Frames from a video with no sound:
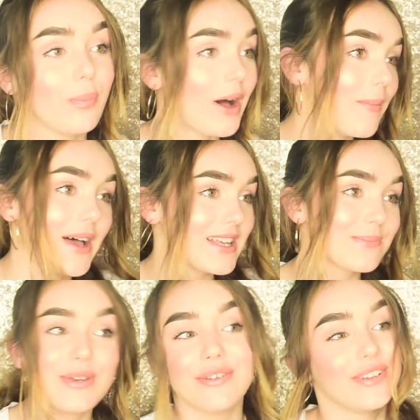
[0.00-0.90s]
bomb-ass
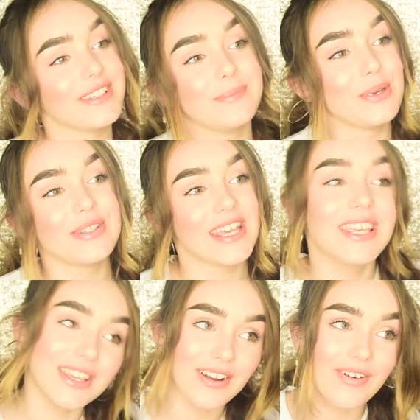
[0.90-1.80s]

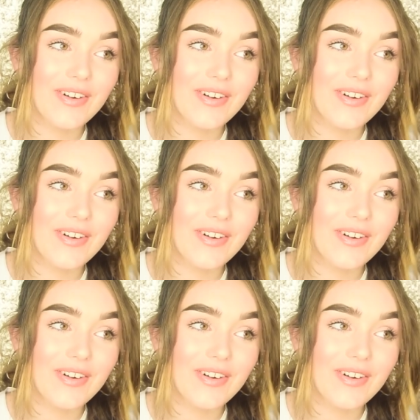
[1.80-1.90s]
music, you know.